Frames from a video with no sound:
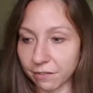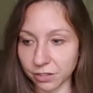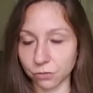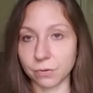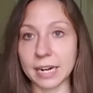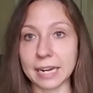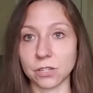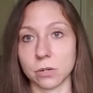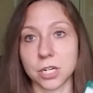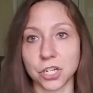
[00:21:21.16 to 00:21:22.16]
this reading is
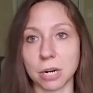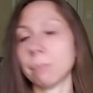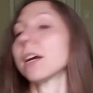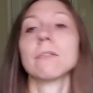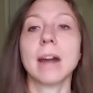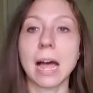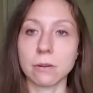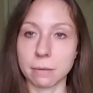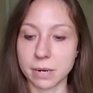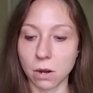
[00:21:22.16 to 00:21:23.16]
sort of jumping around.
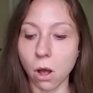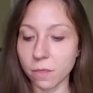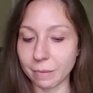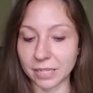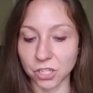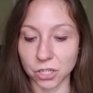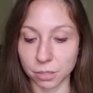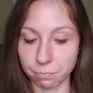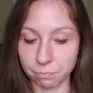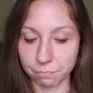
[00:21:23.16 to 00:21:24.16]
I mean, all the messages are
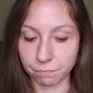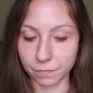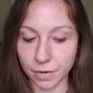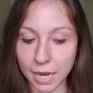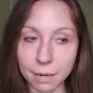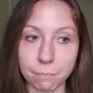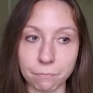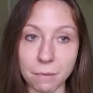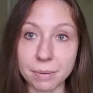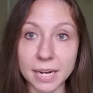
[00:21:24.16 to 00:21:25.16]
kind of
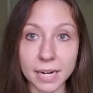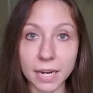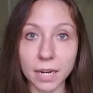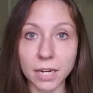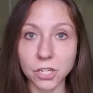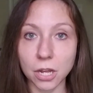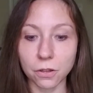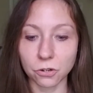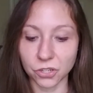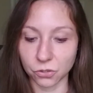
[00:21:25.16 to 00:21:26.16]
repeating each
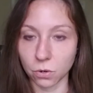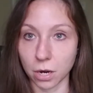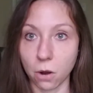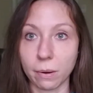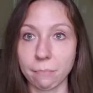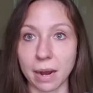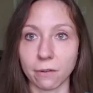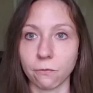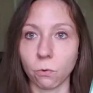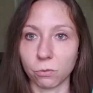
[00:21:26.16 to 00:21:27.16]
other, just sort of going back
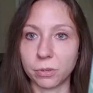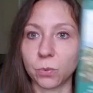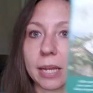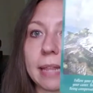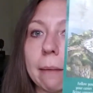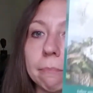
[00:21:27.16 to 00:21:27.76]
and forth between them.